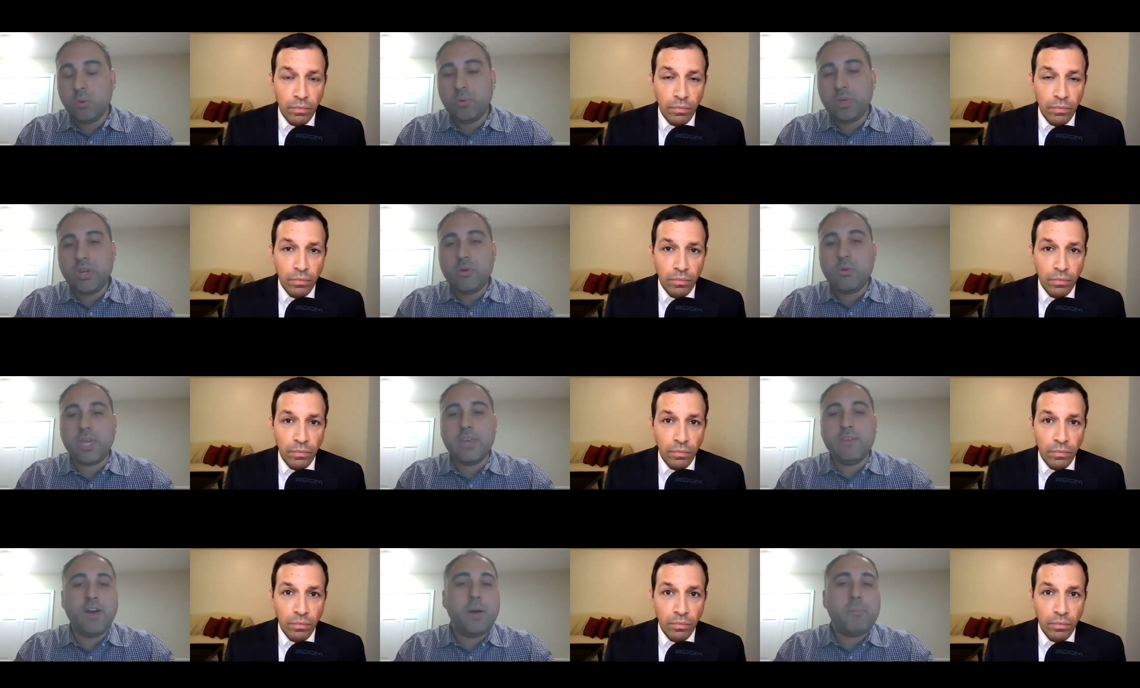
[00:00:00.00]
Speaker 1: We
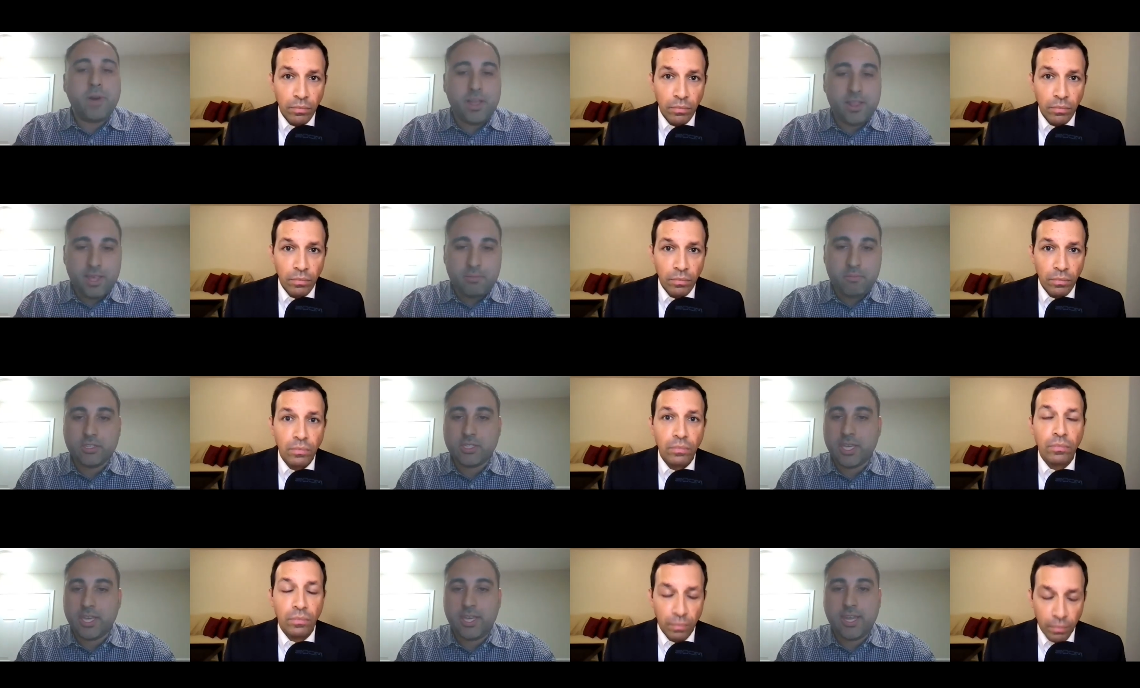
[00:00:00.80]
don't give up on them,
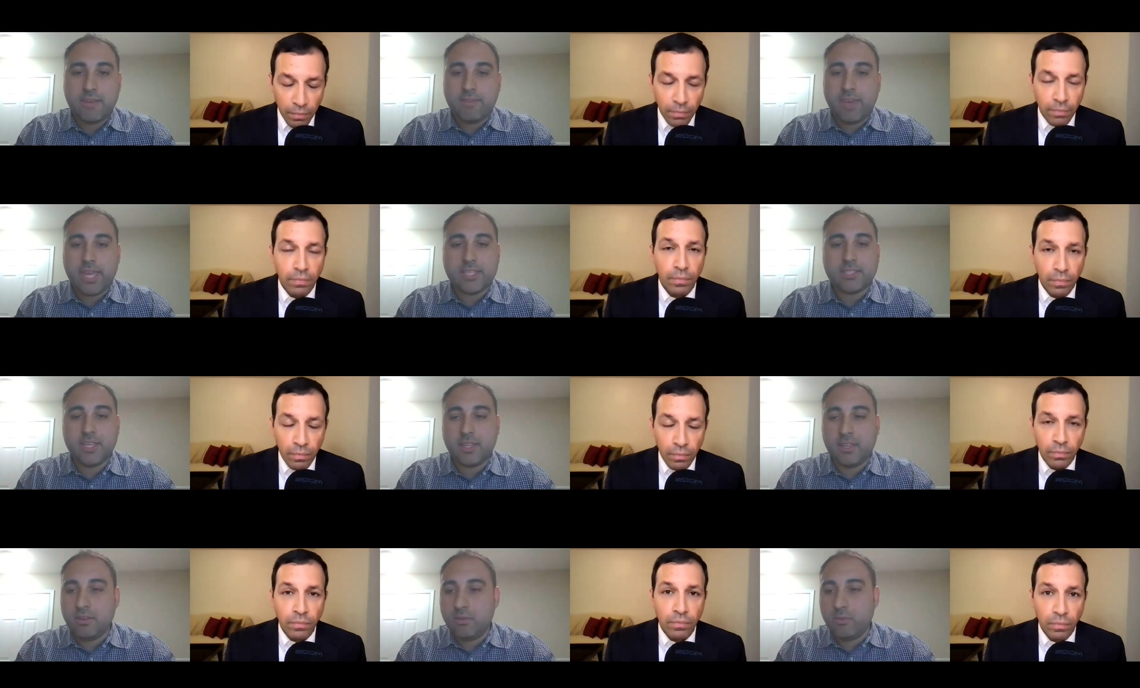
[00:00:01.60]
just like in
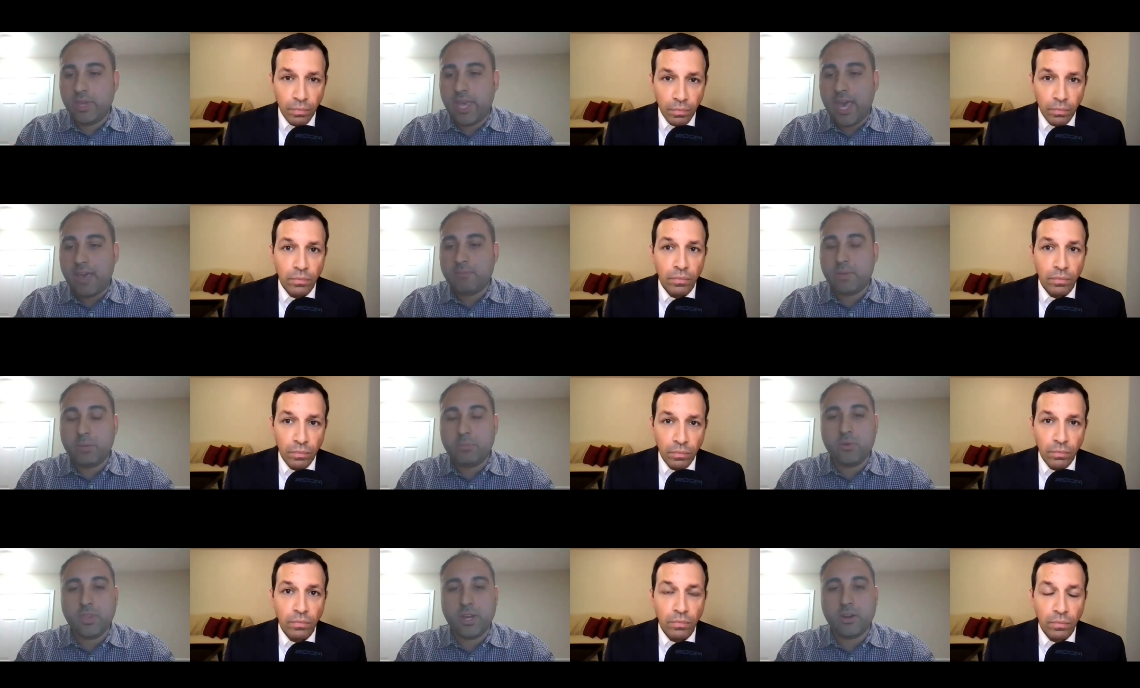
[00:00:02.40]
Afghanistan. We have
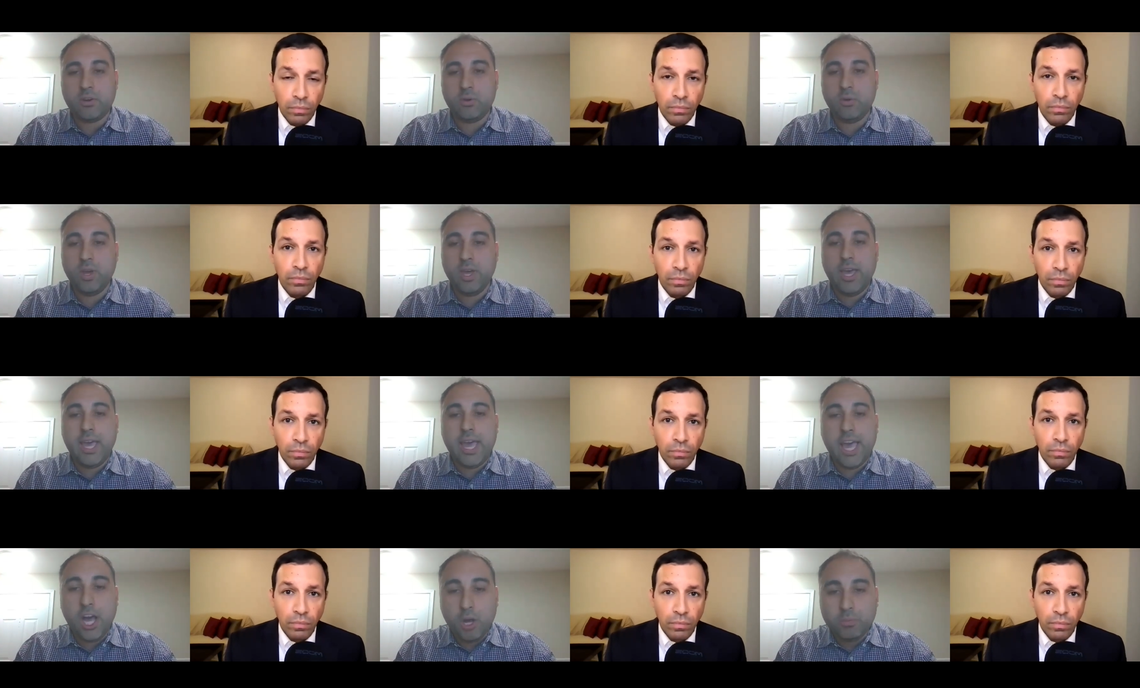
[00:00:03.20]
people there who
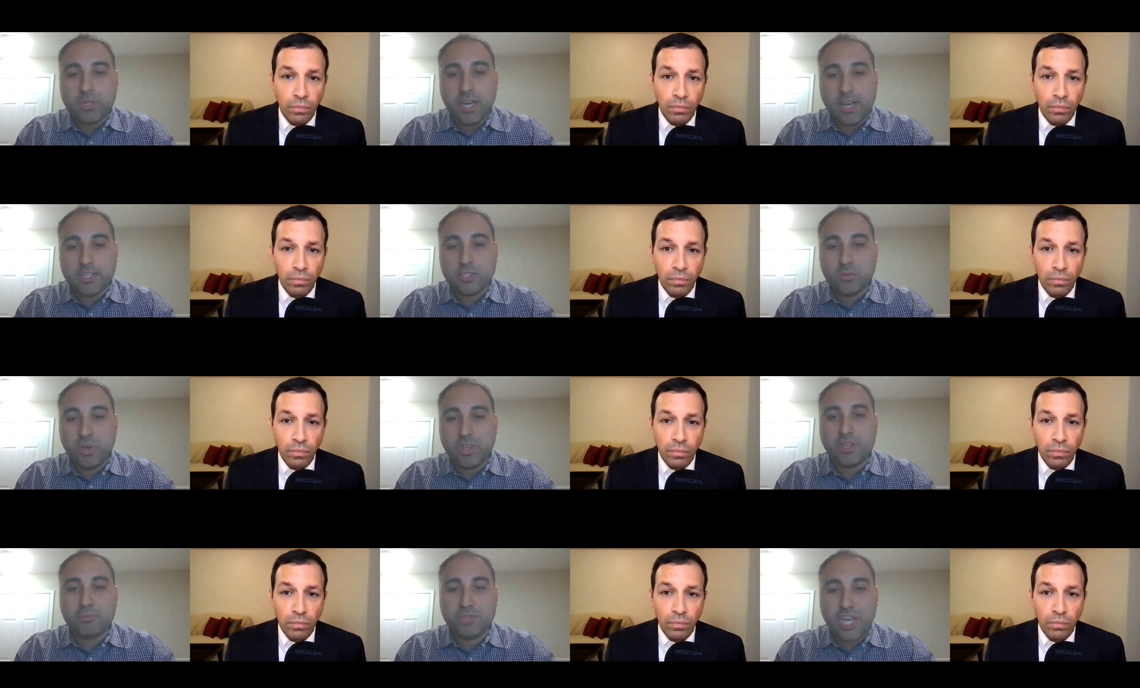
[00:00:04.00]
helped us
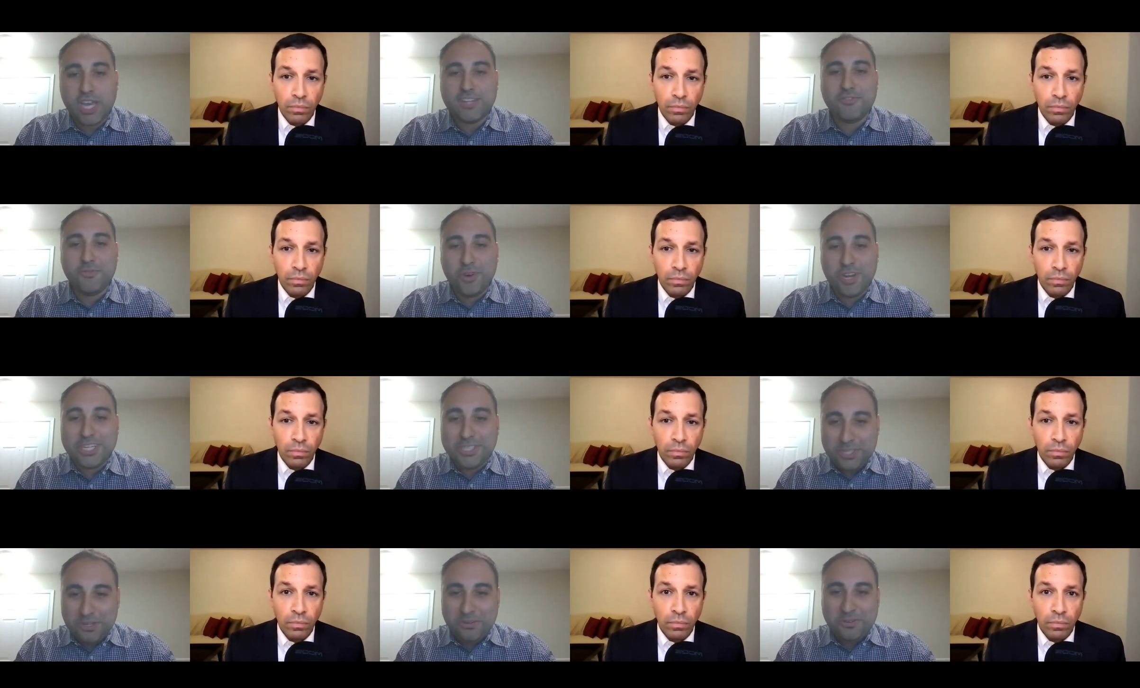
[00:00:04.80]
with objective one
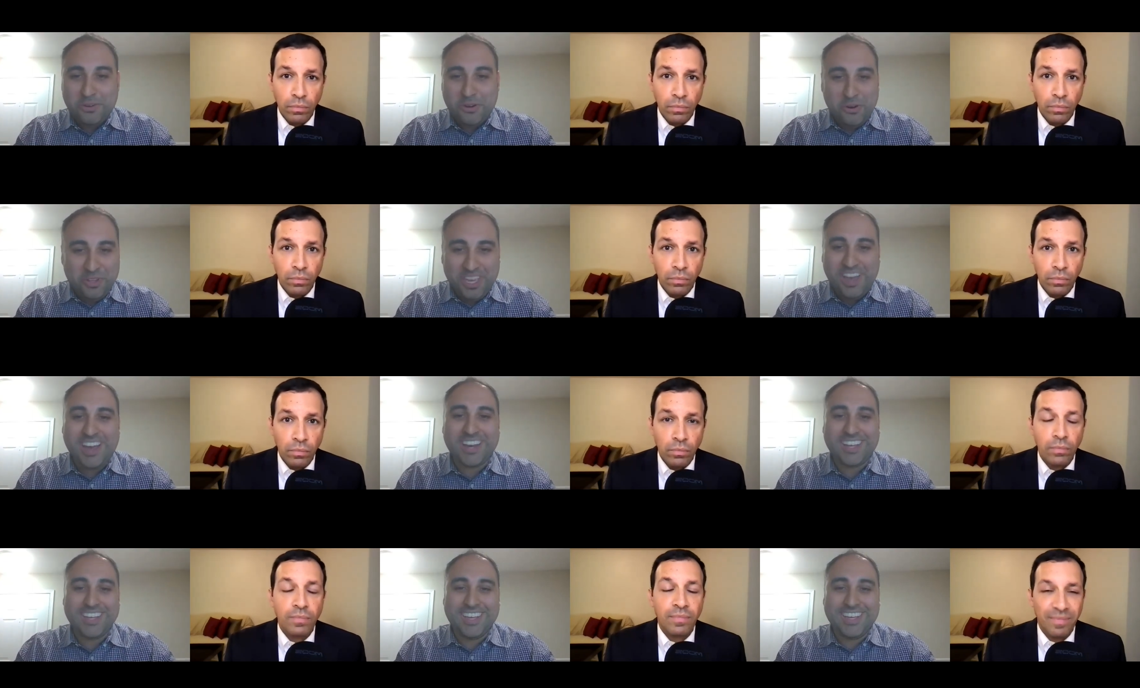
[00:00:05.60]
and two early
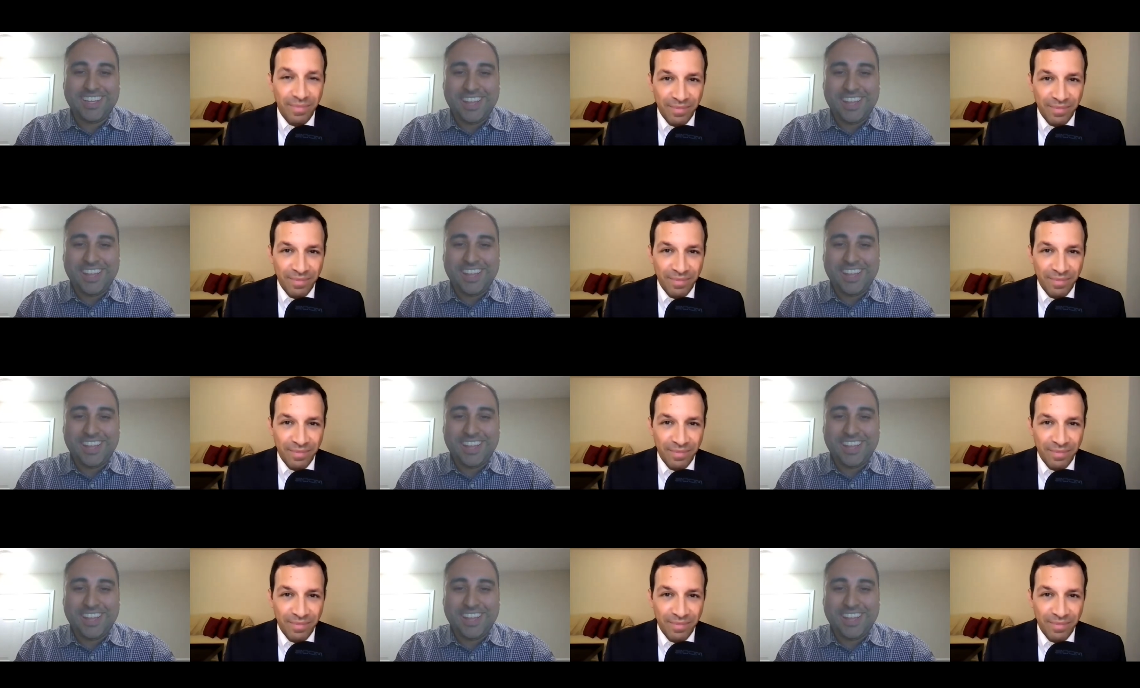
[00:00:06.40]
on.